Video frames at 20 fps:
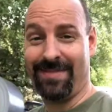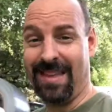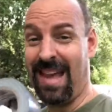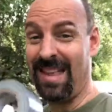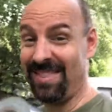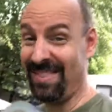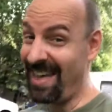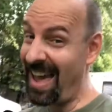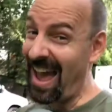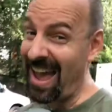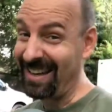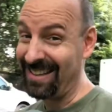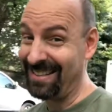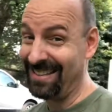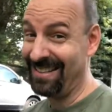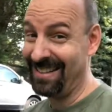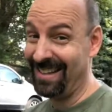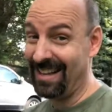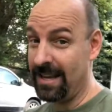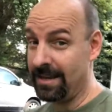And that
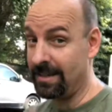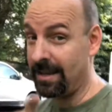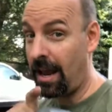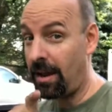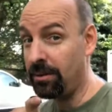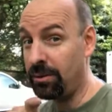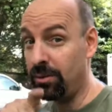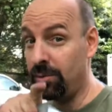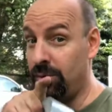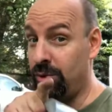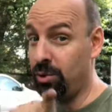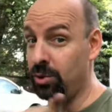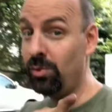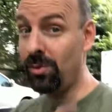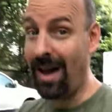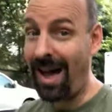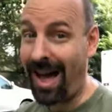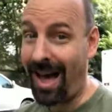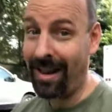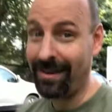is how you do
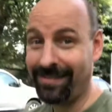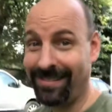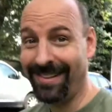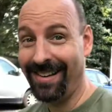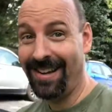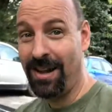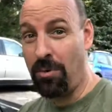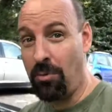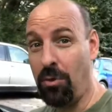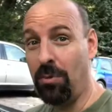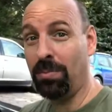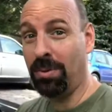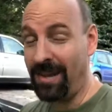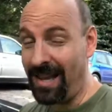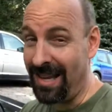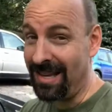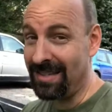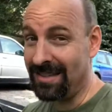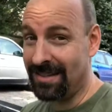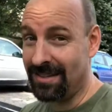not
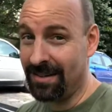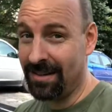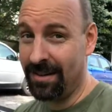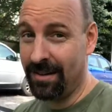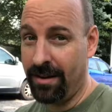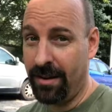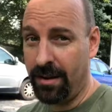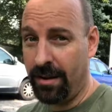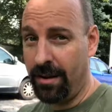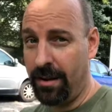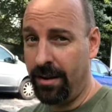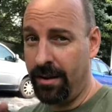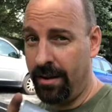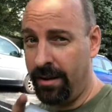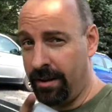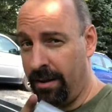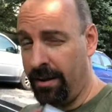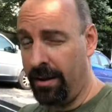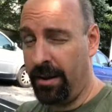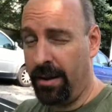replace
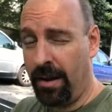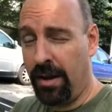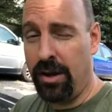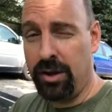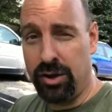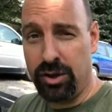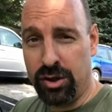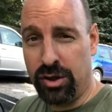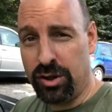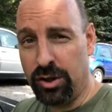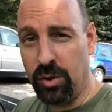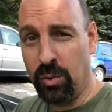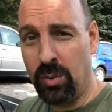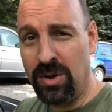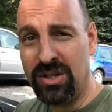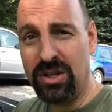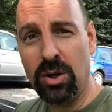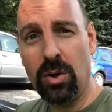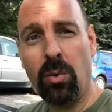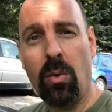your
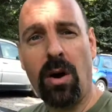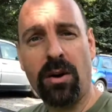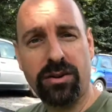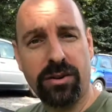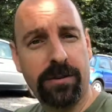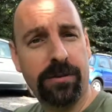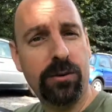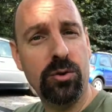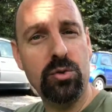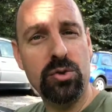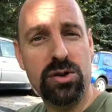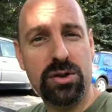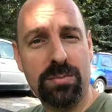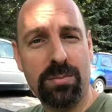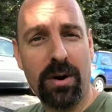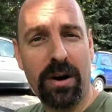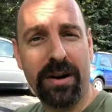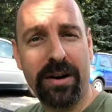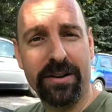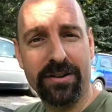windshield washer fluid
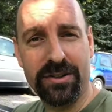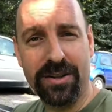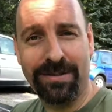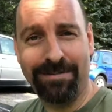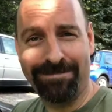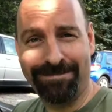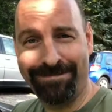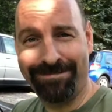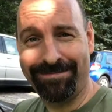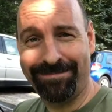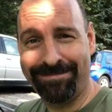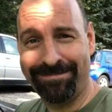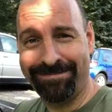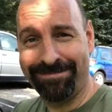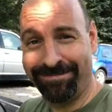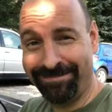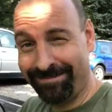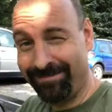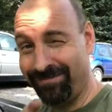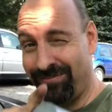sprayers.
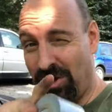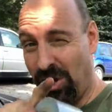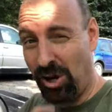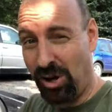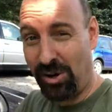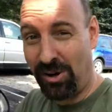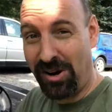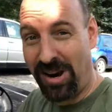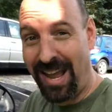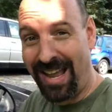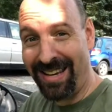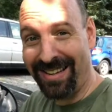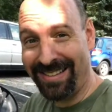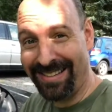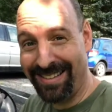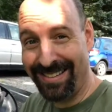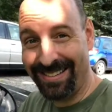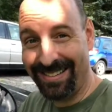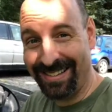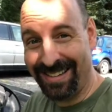All right.
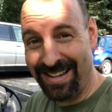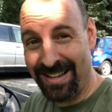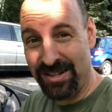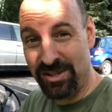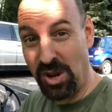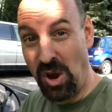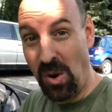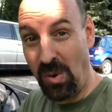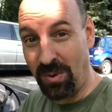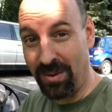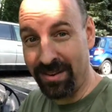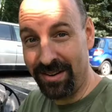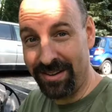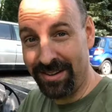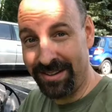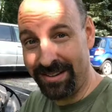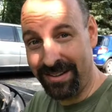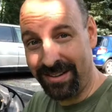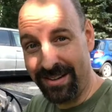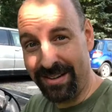So,
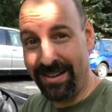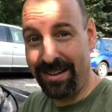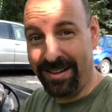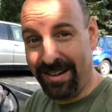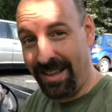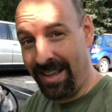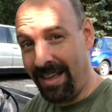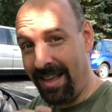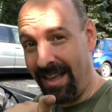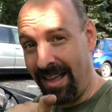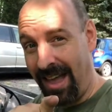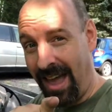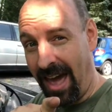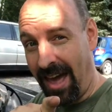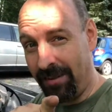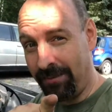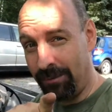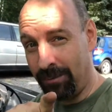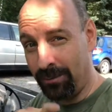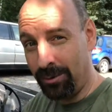
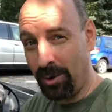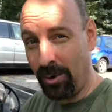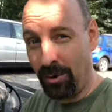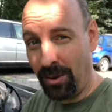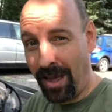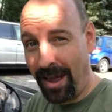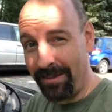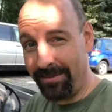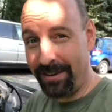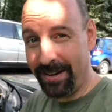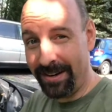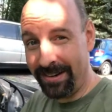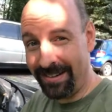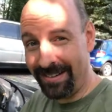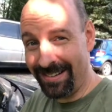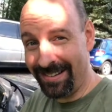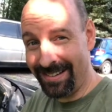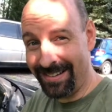Adam from Grow Life here.